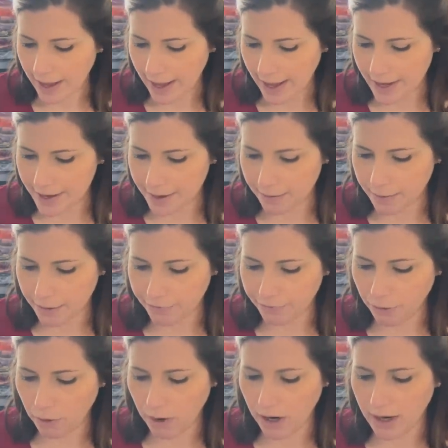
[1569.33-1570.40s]
And number
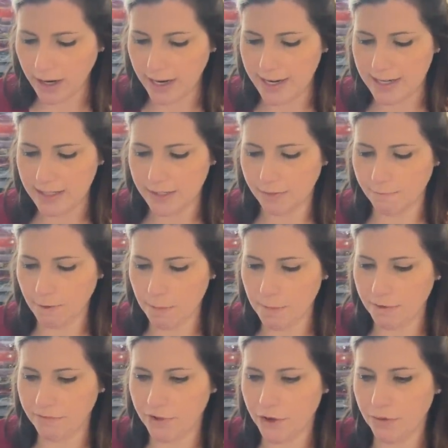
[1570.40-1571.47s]
four is from
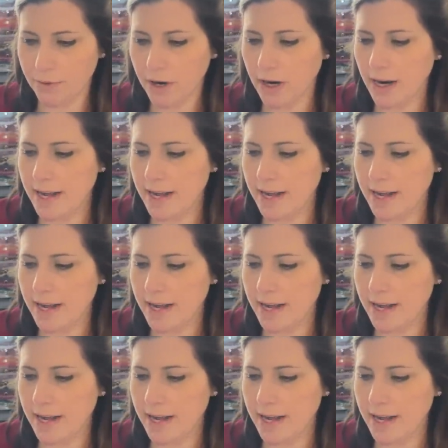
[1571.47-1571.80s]
a viewer,